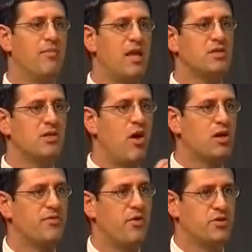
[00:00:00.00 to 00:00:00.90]
That's the
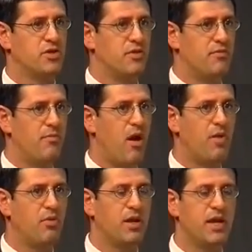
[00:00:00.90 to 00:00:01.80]
Knox version of the
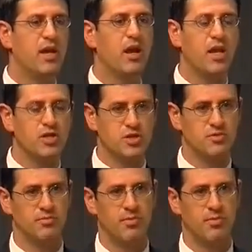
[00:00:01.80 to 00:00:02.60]
Bible in English.